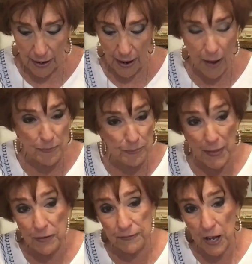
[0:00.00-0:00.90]
um, by
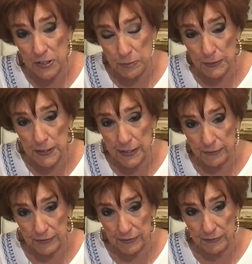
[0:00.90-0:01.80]
the false
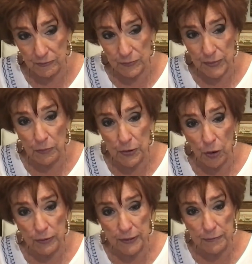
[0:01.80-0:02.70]
beliefs that we
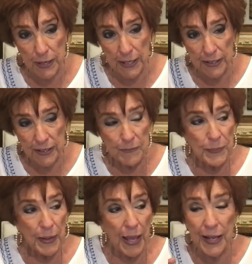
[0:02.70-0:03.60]
hold in mind.
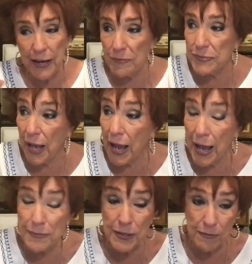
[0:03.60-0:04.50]
Yeah. And
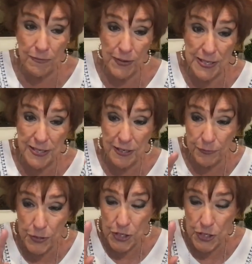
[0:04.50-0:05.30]
I'm convinced that if we